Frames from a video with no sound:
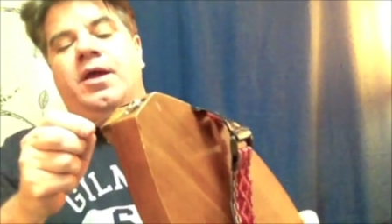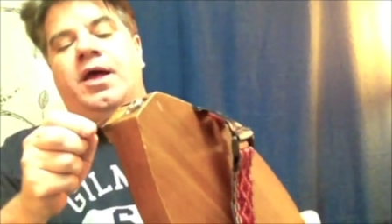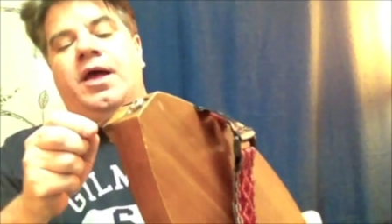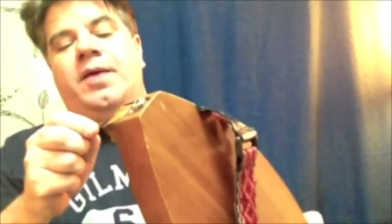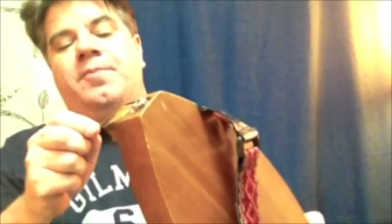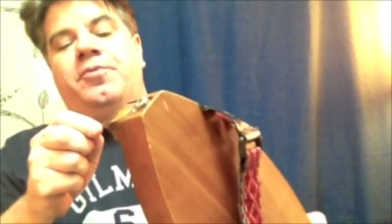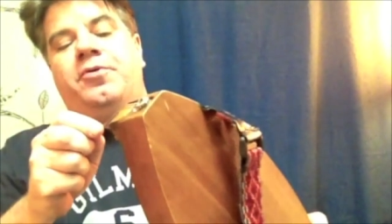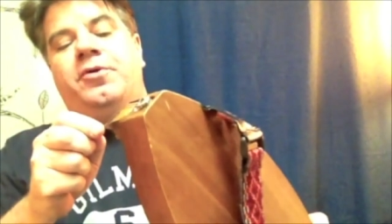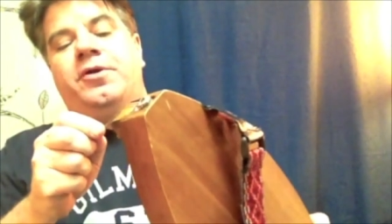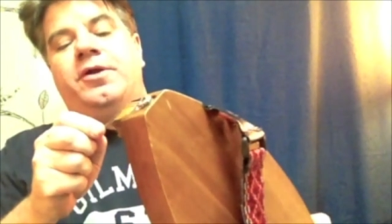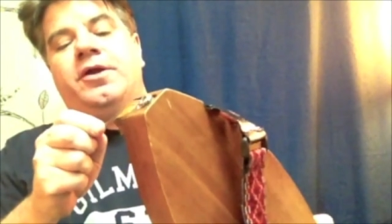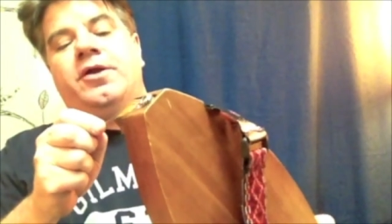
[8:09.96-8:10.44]

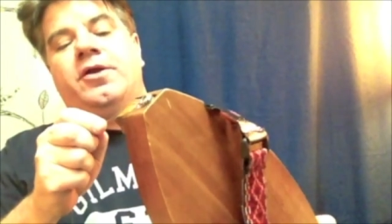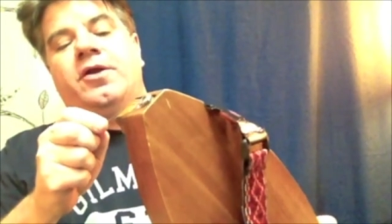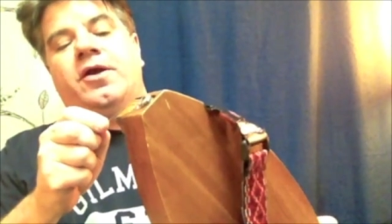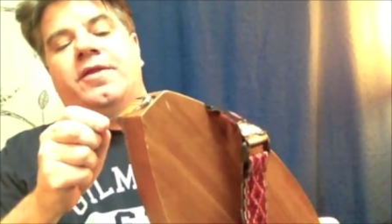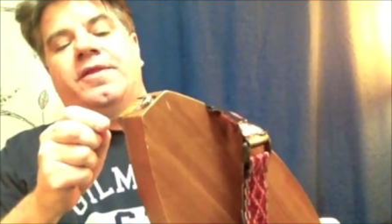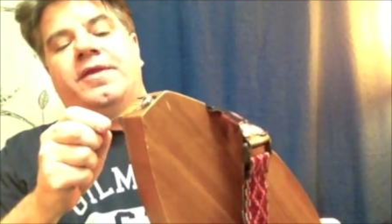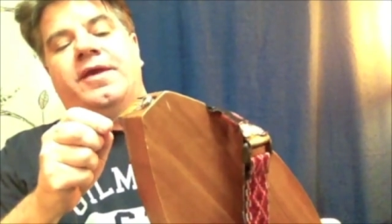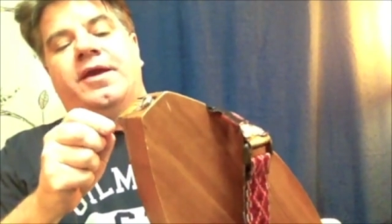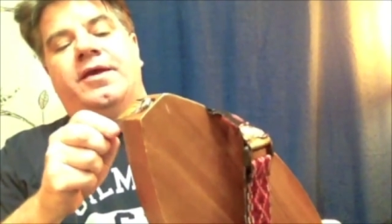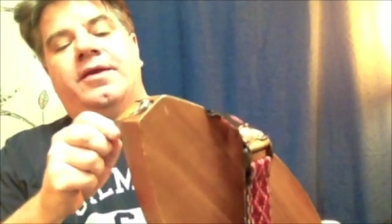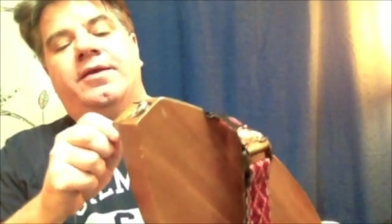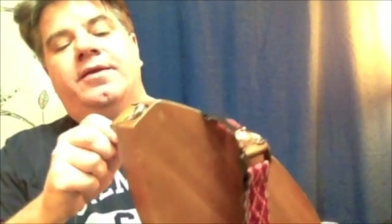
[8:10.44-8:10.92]
I'm putting it
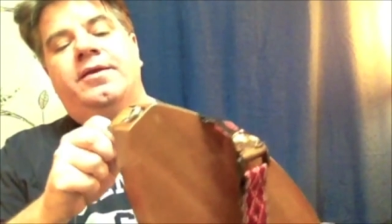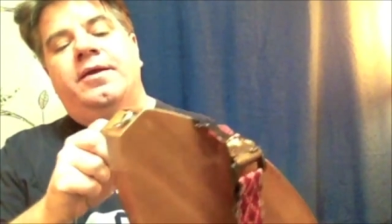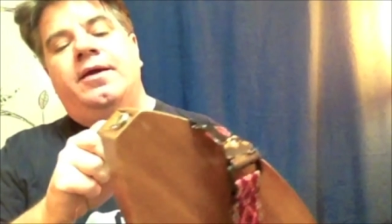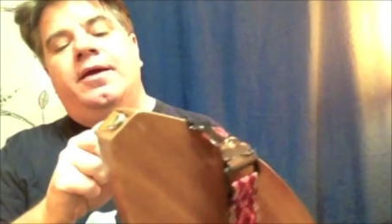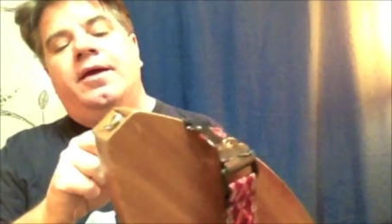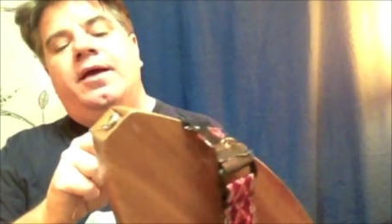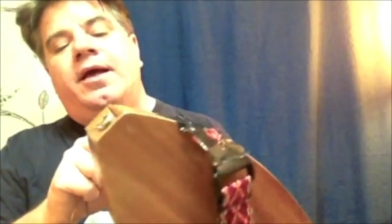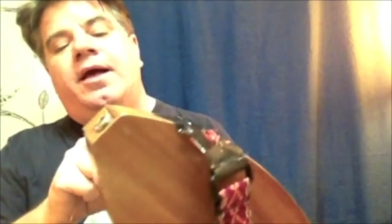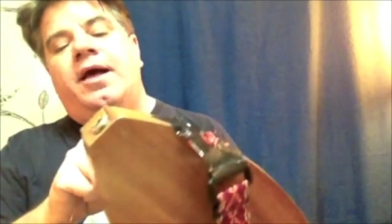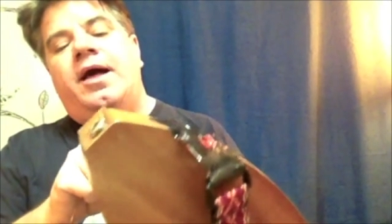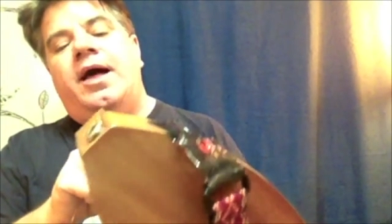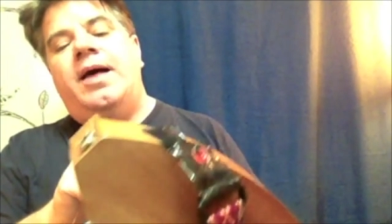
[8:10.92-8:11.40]
on the end
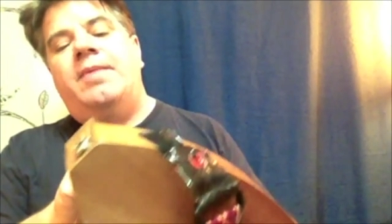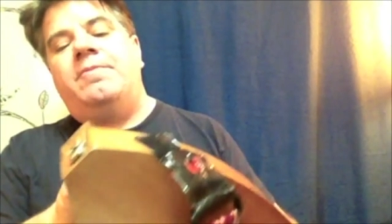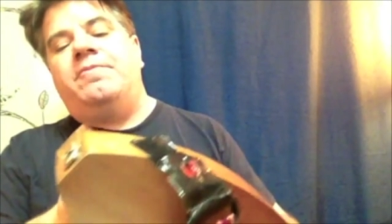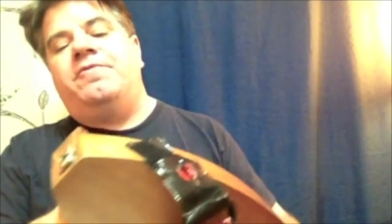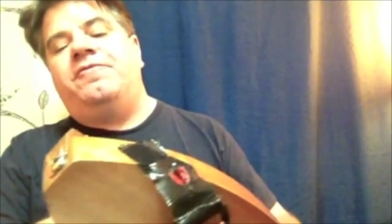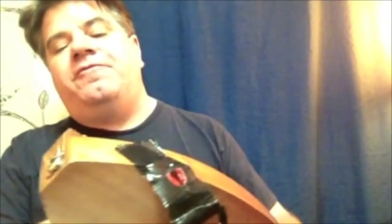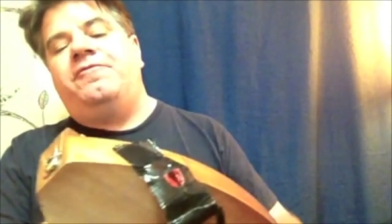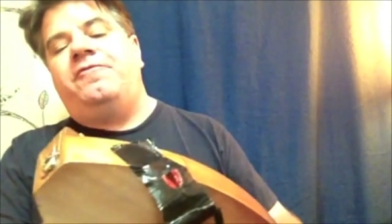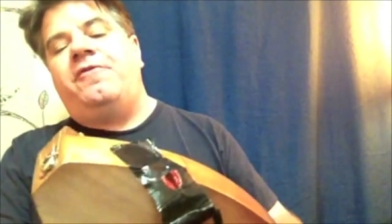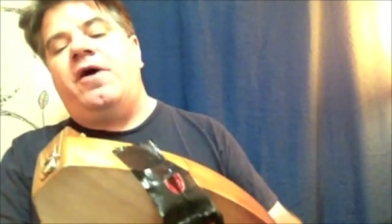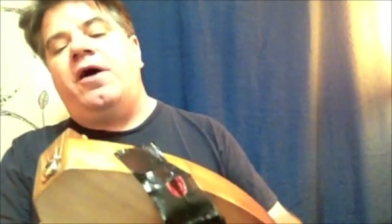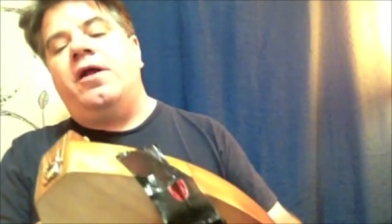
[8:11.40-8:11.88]
I'm
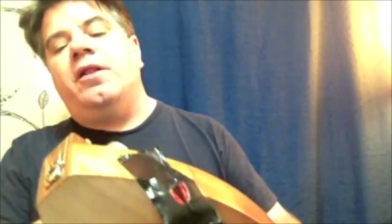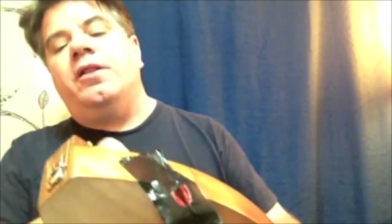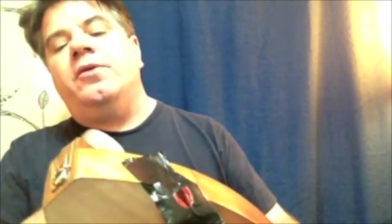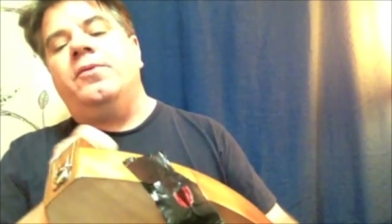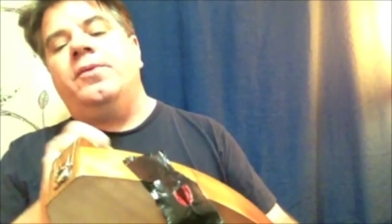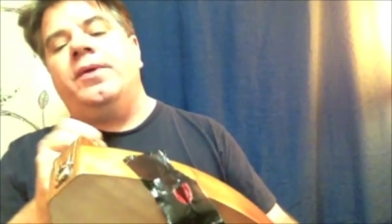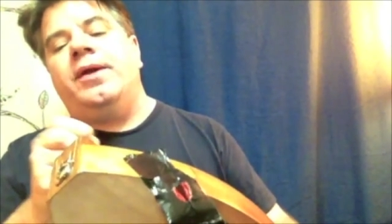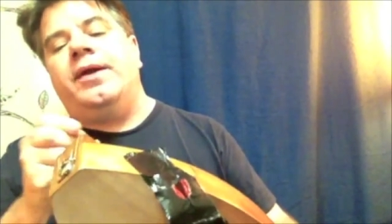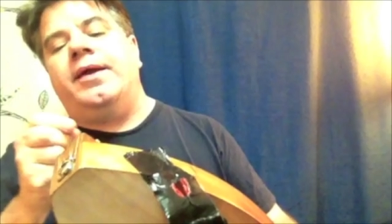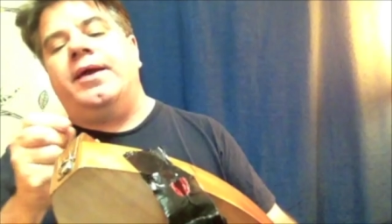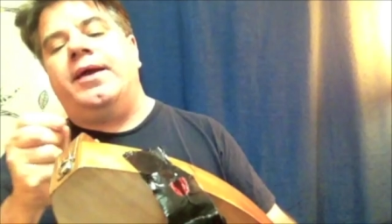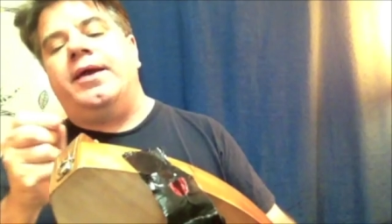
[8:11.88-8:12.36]

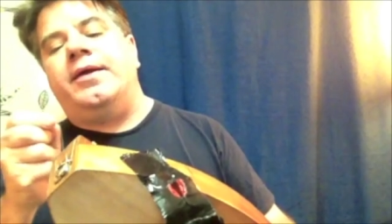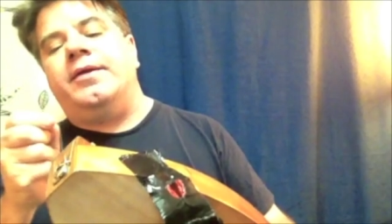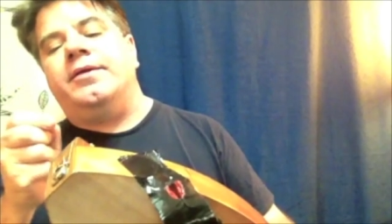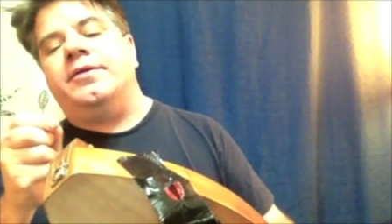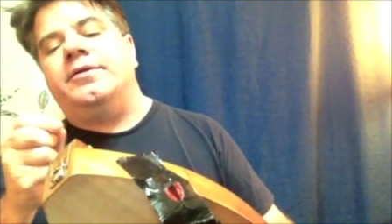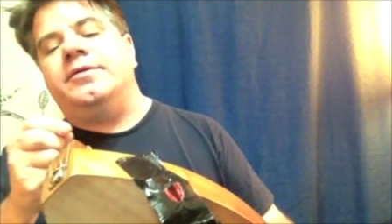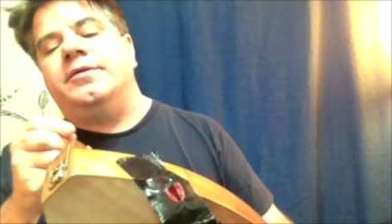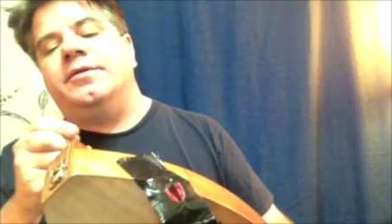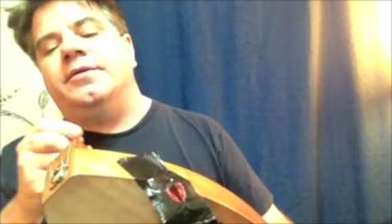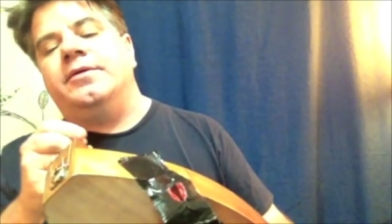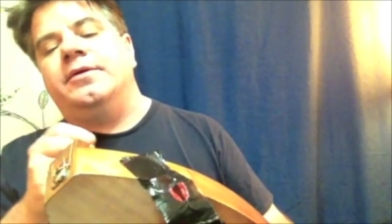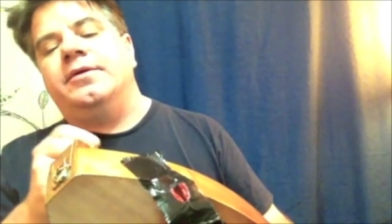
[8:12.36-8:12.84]
following
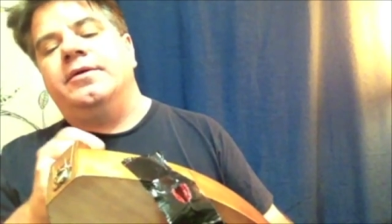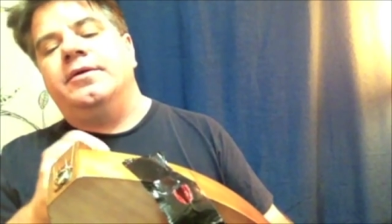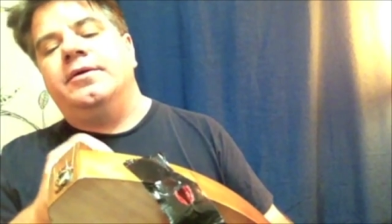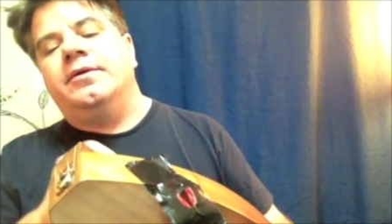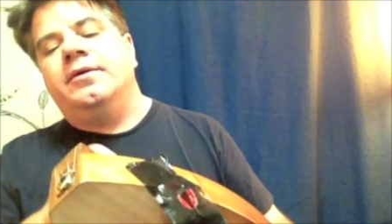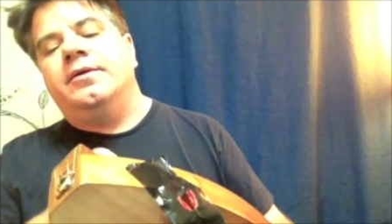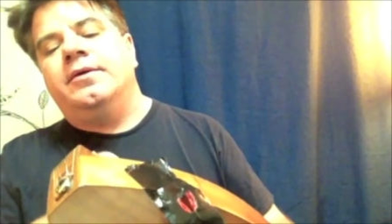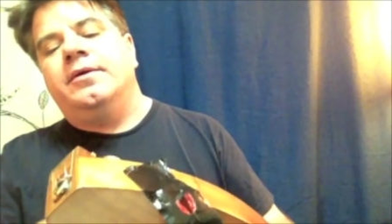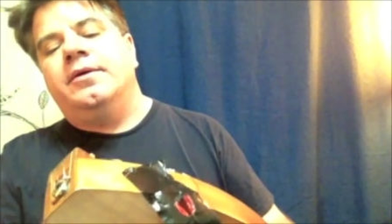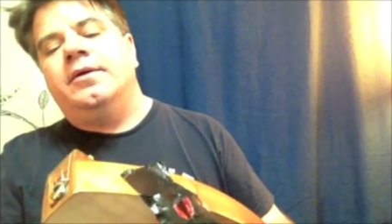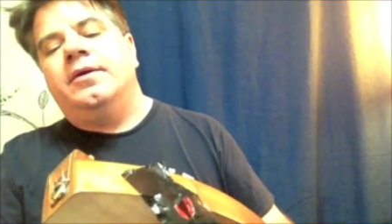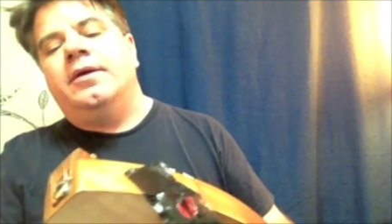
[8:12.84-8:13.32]
it
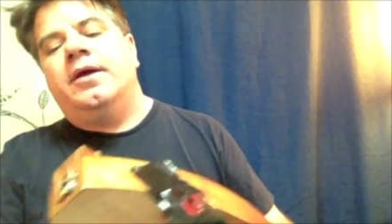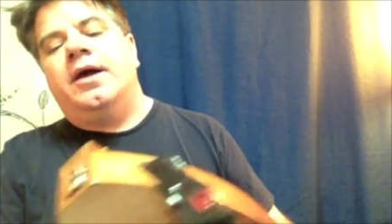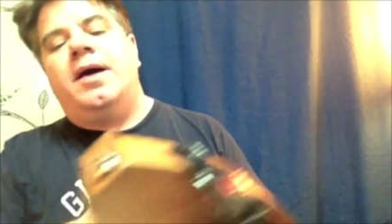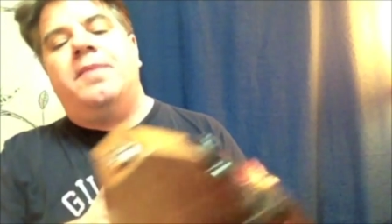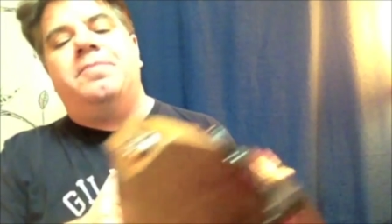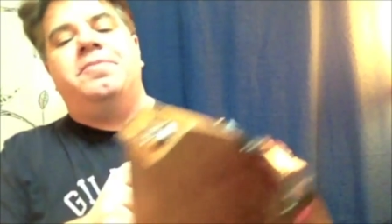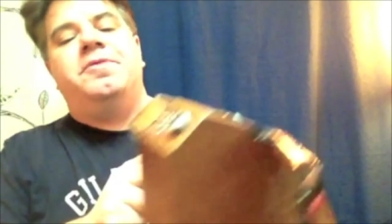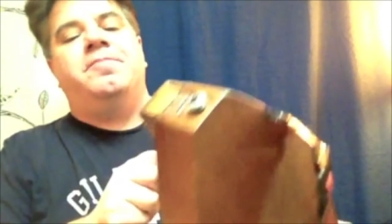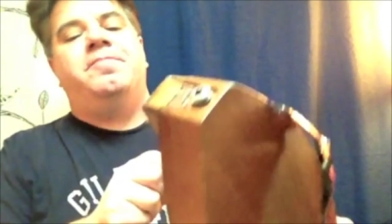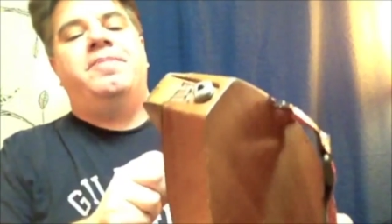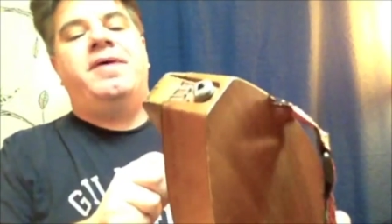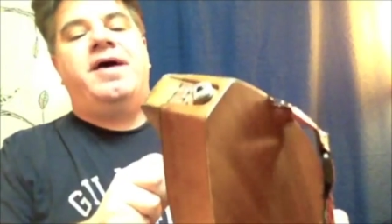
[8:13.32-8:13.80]

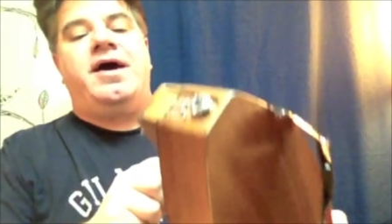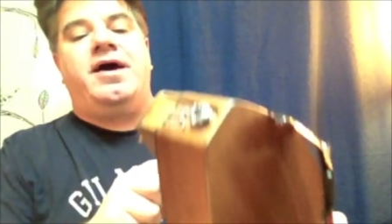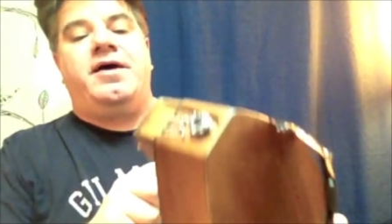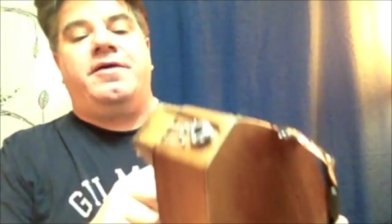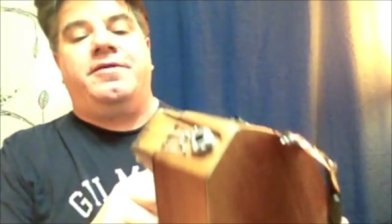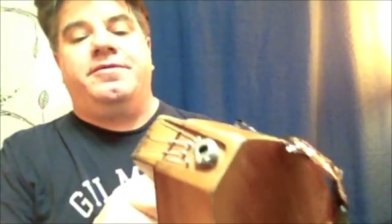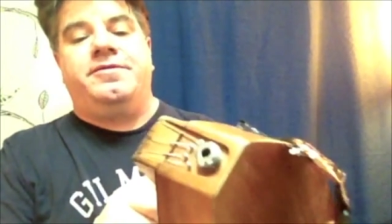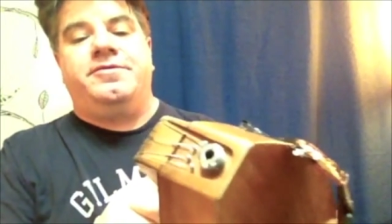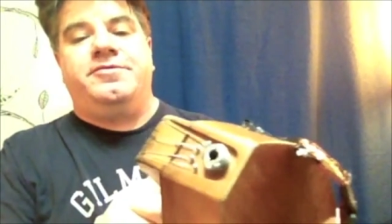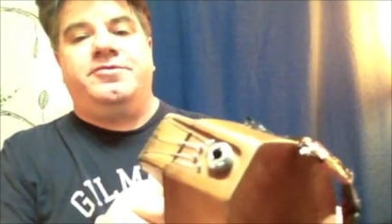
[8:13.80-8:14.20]
up the path.